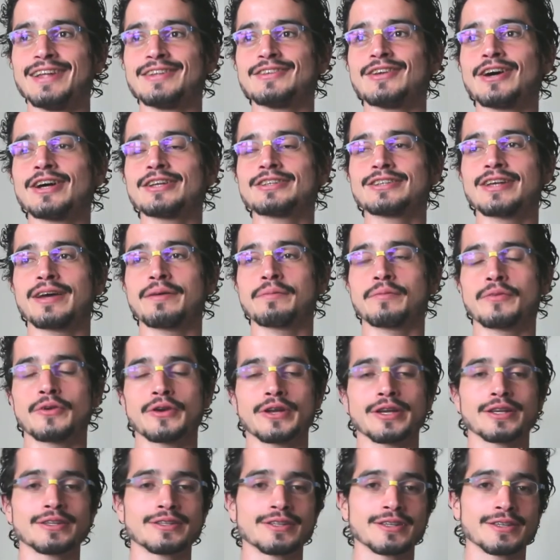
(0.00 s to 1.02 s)
Not I'm
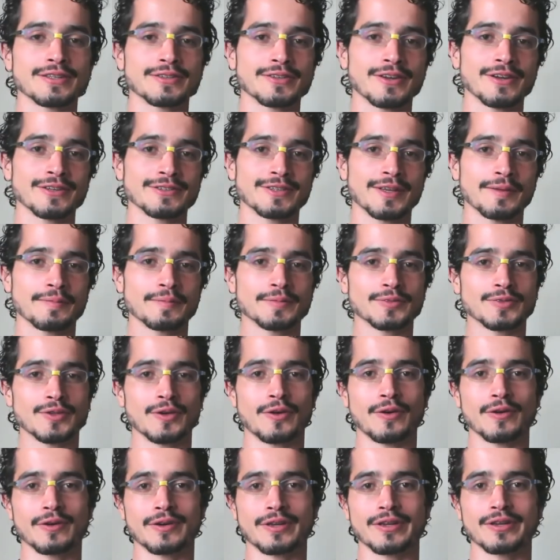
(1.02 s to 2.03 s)
reading, not I'm
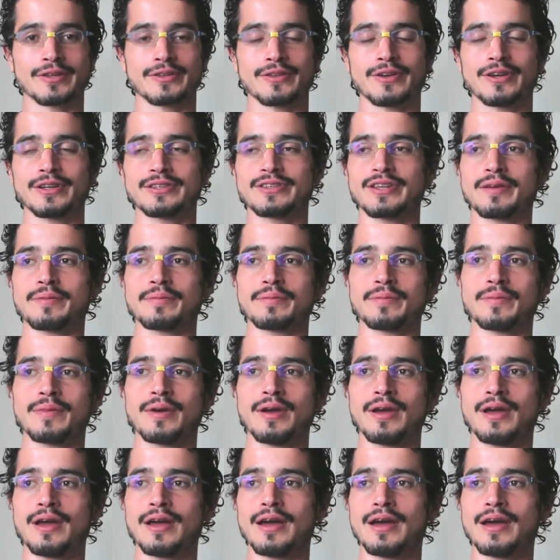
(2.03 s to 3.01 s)
talking, not I'm